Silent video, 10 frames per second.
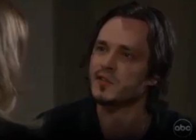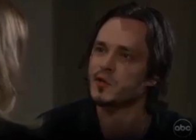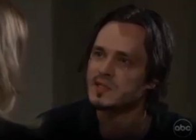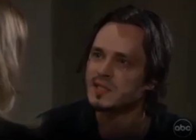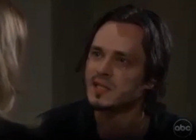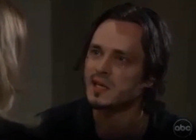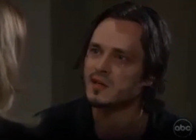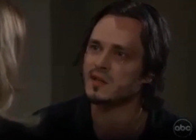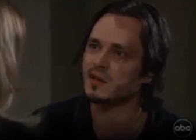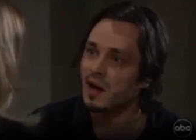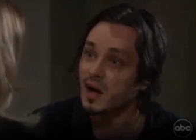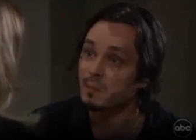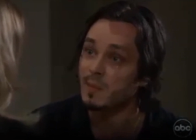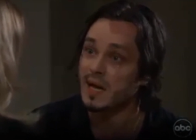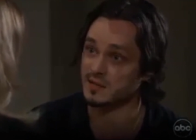13 years in
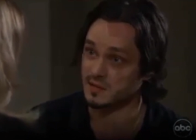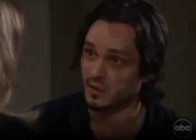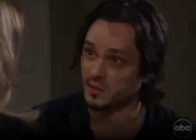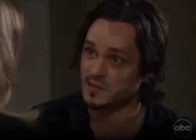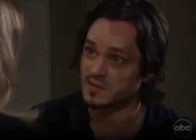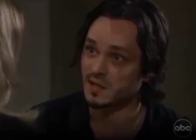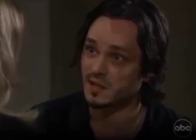combat zones.